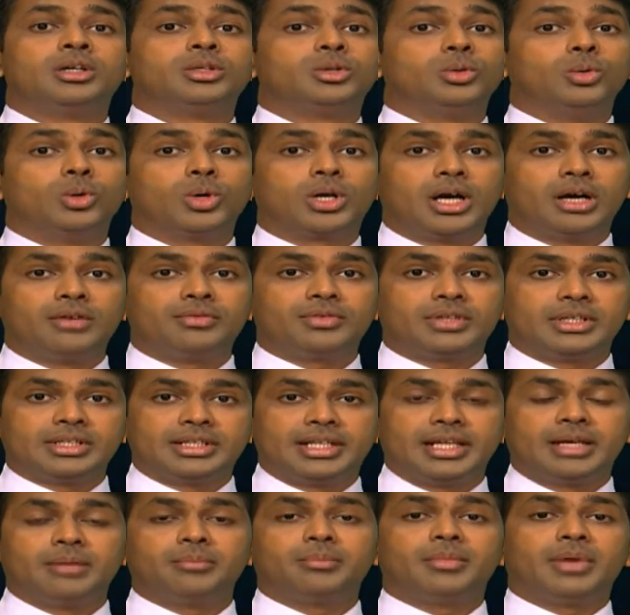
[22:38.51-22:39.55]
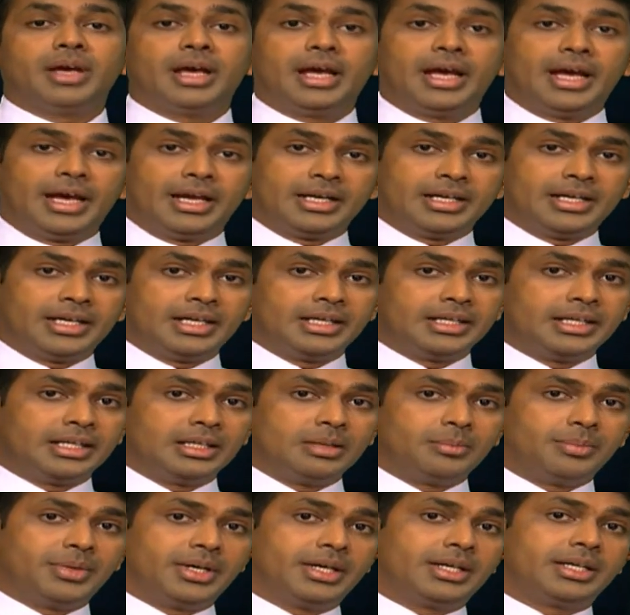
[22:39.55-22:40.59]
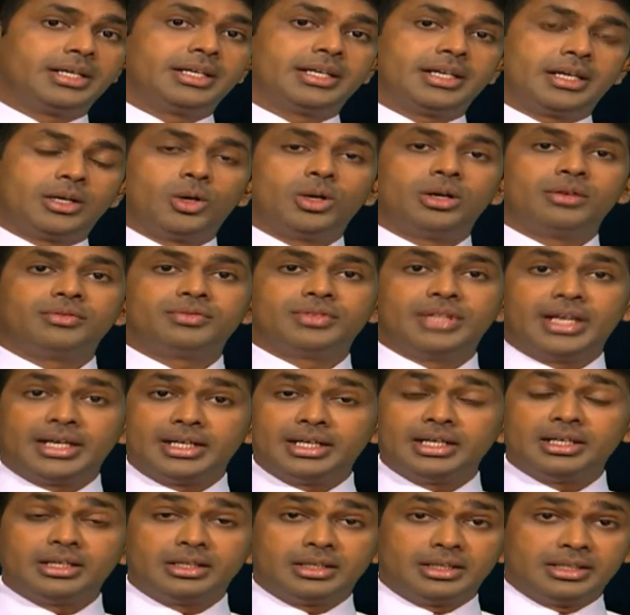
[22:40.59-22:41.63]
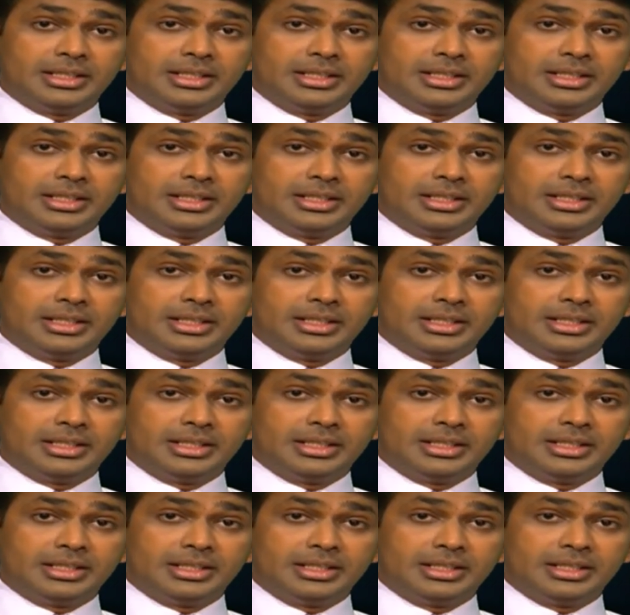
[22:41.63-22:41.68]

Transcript: to look after them and an elderly parent and all of that,